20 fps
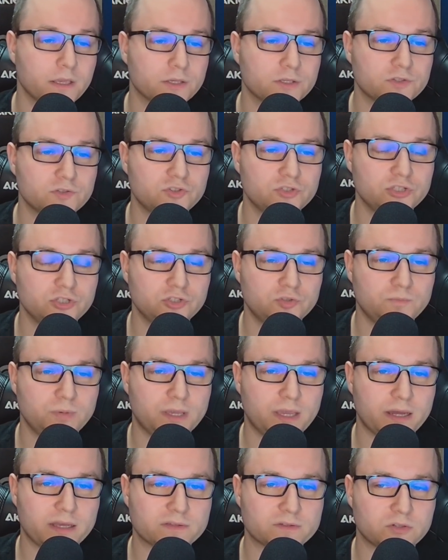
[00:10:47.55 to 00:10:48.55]
Zinj
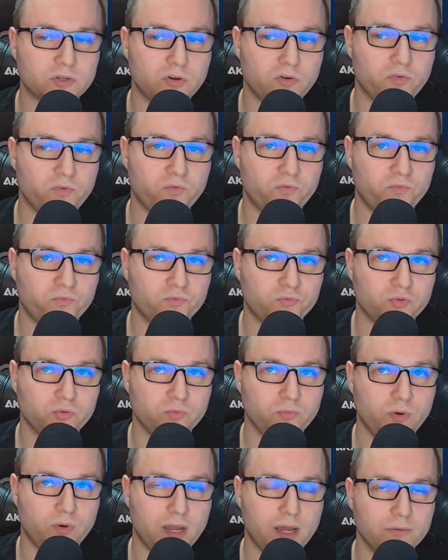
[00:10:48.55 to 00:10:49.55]
because of
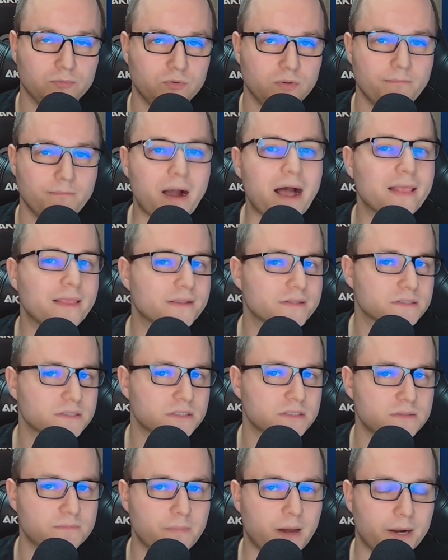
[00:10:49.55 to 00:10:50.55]
how to balance
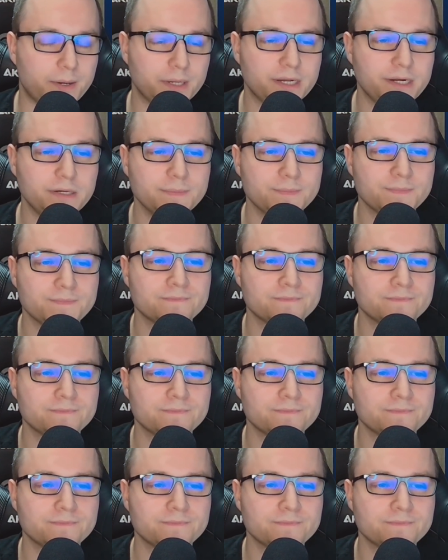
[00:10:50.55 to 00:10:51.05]
his barrier,